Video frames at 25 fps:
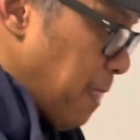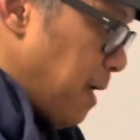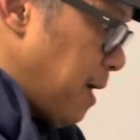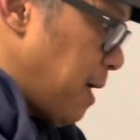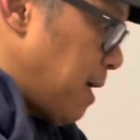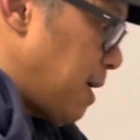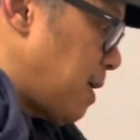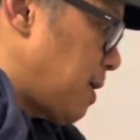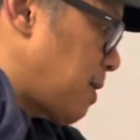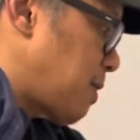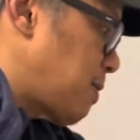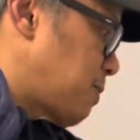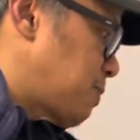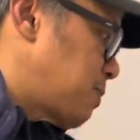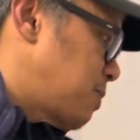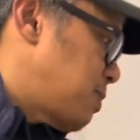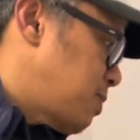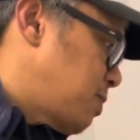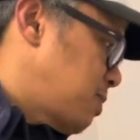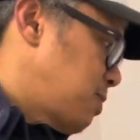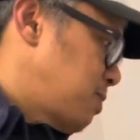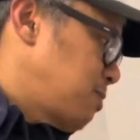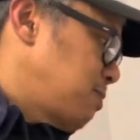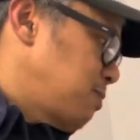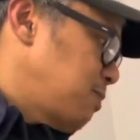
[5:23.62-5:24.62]
and
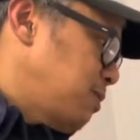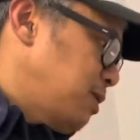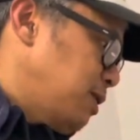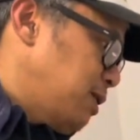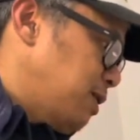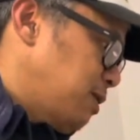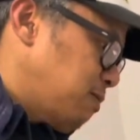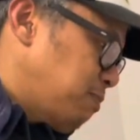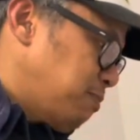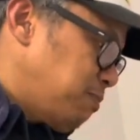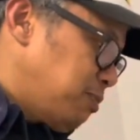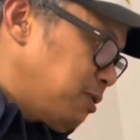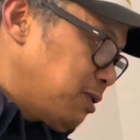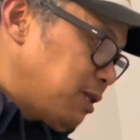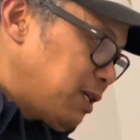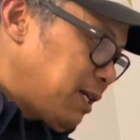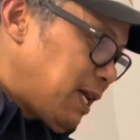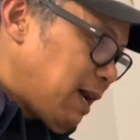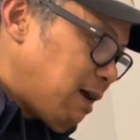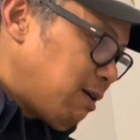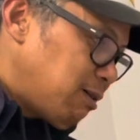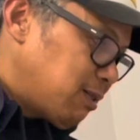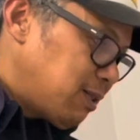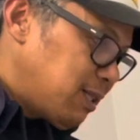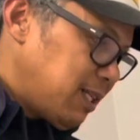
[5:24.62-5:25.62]
we're gonna put an
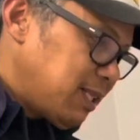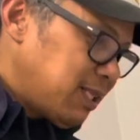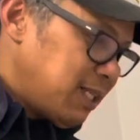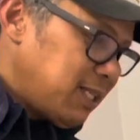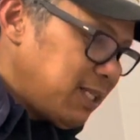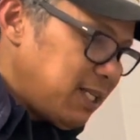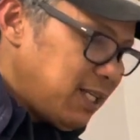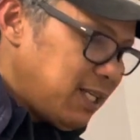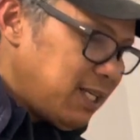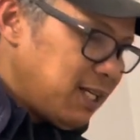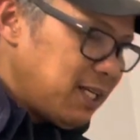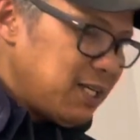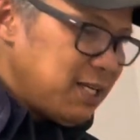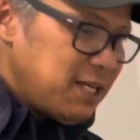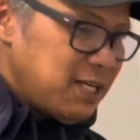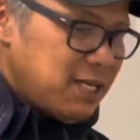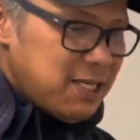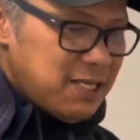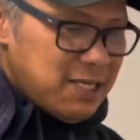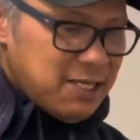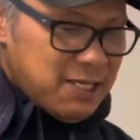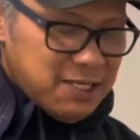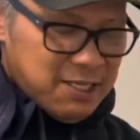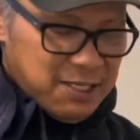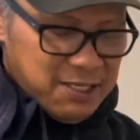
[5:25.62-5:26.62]
outlet in here.
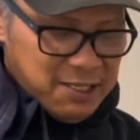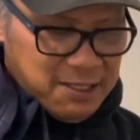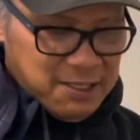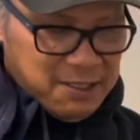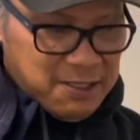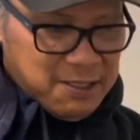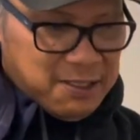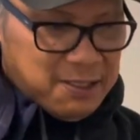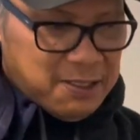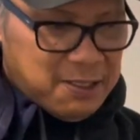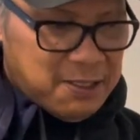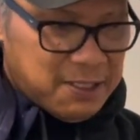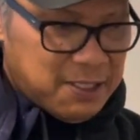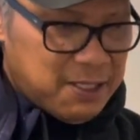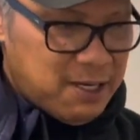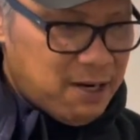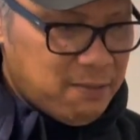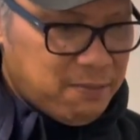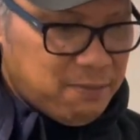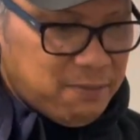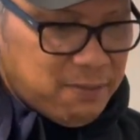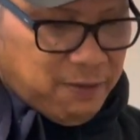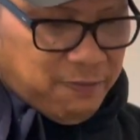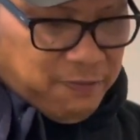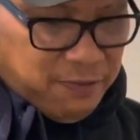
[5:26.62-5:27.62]
So yeah,
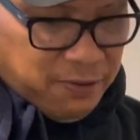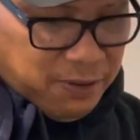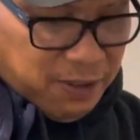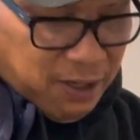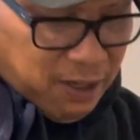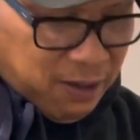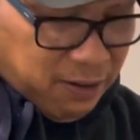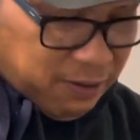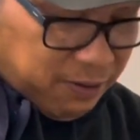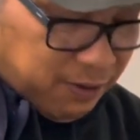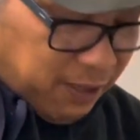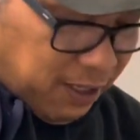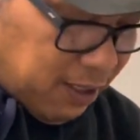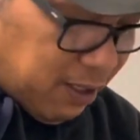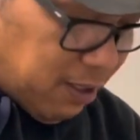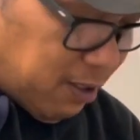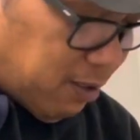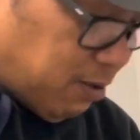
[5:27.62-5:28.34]
but for now they can